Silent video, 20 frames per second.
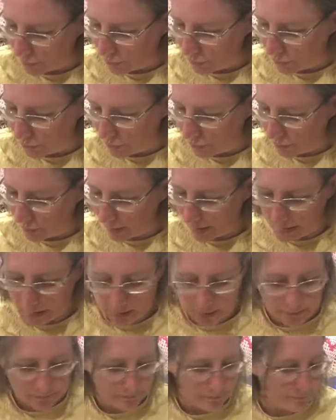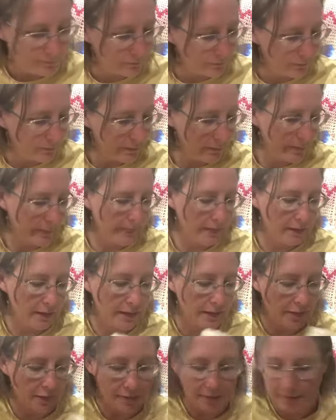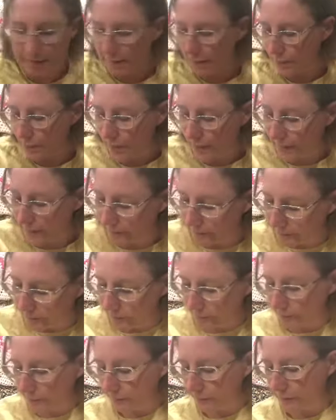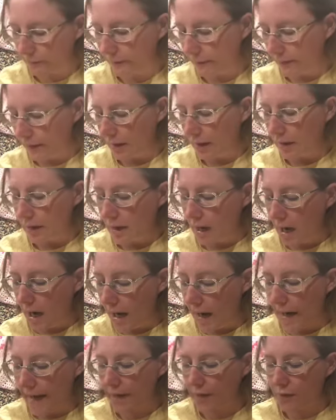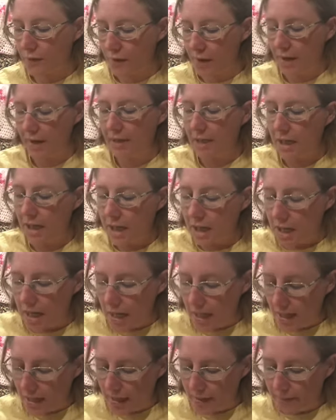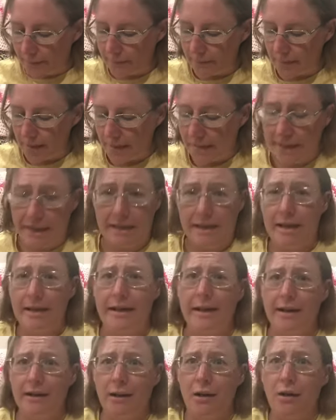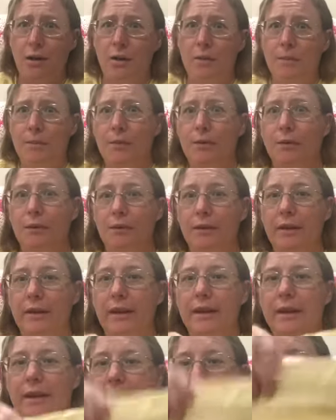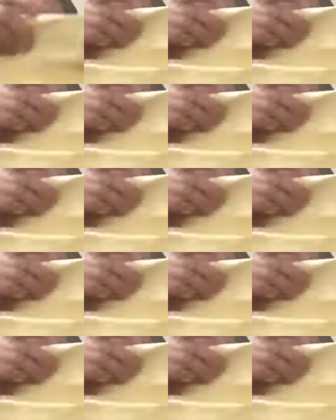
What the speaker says: tree, no, it goes this way. I had it right. I need to get a lot more on here.